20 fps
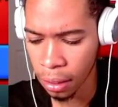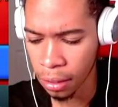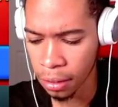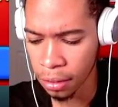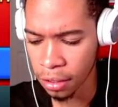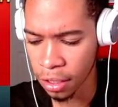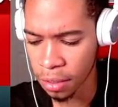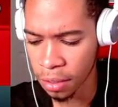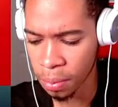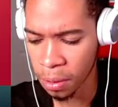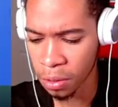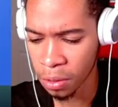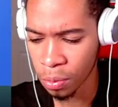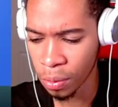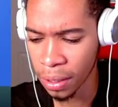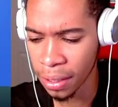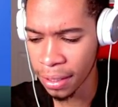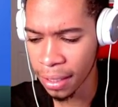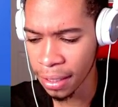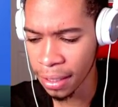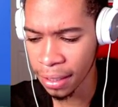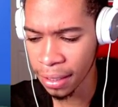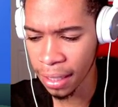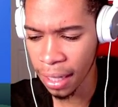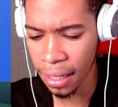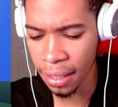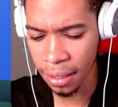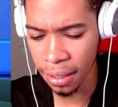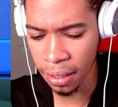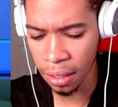Just because we didn't
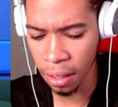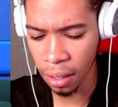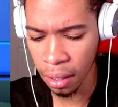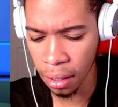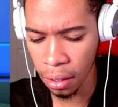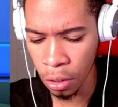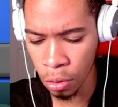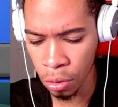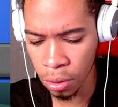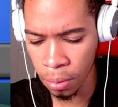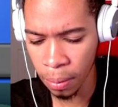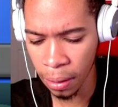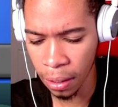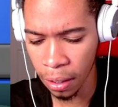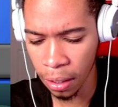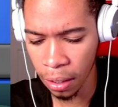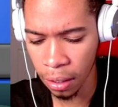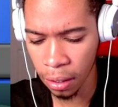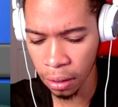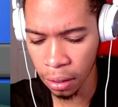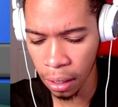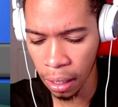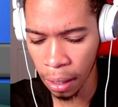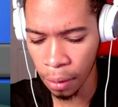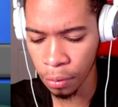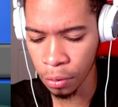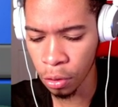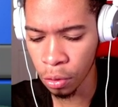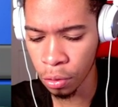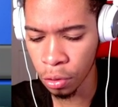get to use him at all. Uh,
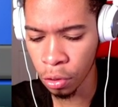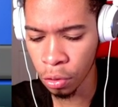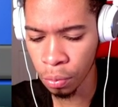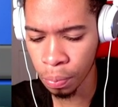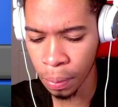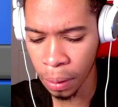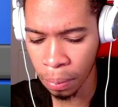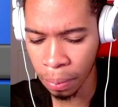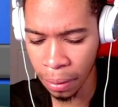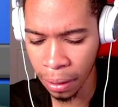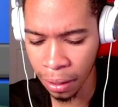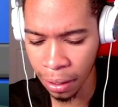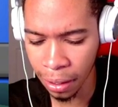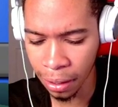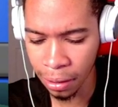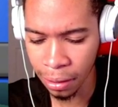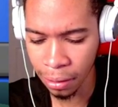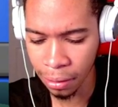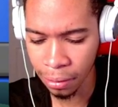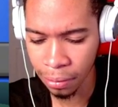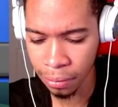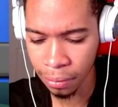no, don't play again.